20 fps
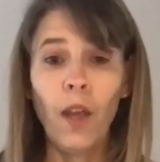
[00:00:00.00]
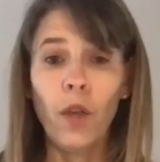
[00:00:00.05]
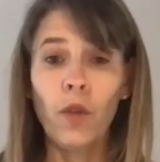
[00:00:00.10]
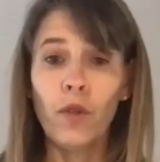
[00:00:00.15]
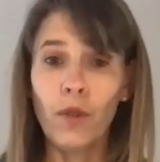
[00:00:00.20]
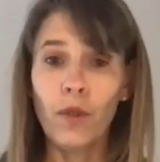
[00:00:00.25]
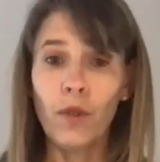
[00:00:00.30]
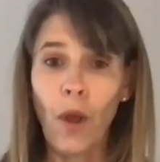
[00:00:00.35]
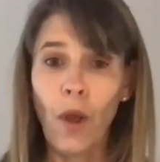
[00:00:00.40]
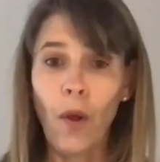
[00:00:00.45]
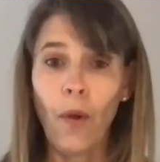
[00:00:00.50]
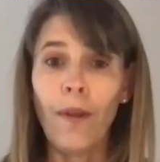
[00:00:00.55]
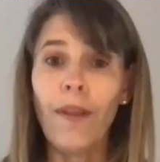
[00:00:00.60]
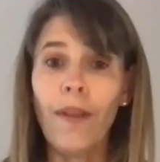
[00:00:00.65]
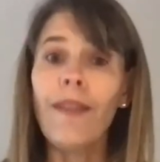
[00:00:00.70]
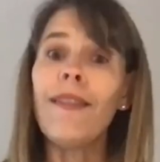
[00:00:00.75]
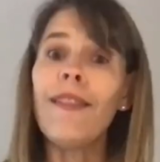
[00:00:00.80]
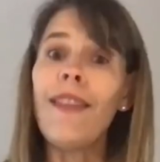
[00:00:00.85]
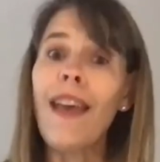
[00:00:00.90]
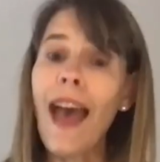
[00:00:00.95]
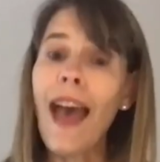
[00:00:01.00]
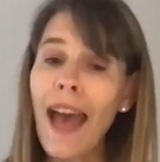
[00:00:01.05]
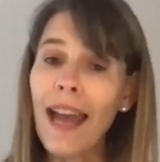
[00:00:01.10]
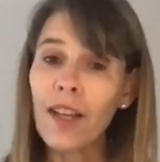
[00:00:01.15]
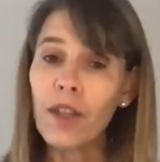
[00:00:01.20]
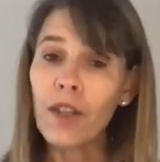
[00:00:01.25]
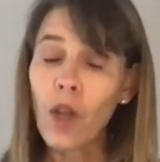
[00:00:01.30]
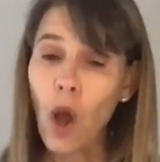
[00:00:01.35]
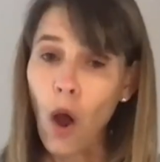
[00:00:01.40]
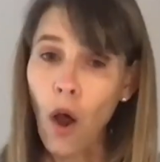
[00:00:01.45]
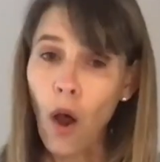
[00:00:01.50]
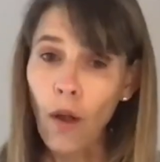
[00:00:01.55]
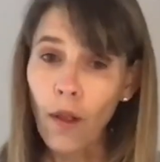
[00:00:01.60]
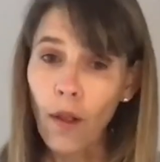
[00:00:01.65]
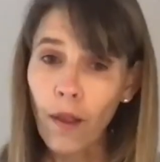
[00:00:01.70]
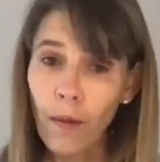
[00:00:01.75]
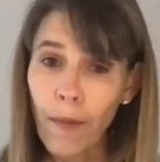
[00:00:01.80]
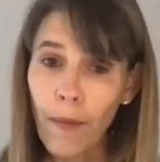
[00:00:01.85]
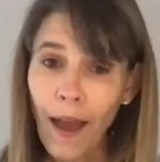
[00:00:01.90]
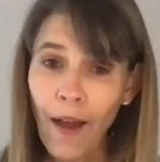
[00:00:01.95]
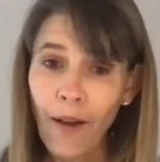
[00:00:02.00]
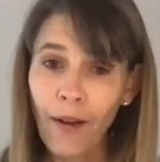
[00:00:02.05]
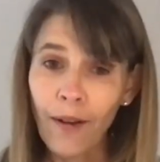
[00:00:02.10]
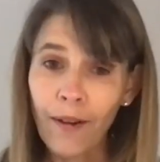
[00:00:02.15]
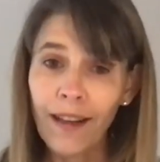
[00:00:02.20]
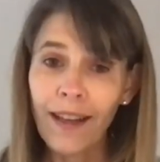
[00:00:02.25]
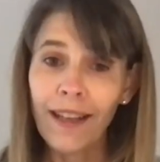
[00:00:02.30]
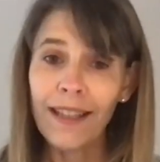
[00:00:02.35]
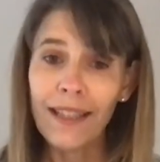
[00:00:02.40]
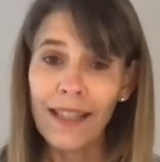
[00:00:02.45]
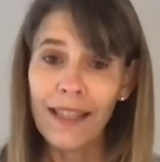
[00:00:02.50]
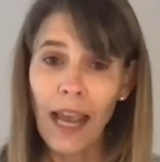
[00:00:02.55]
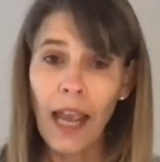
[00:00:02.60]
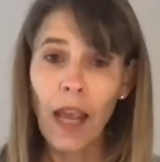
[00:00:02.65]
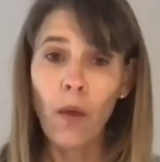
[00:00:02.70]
So that is all about day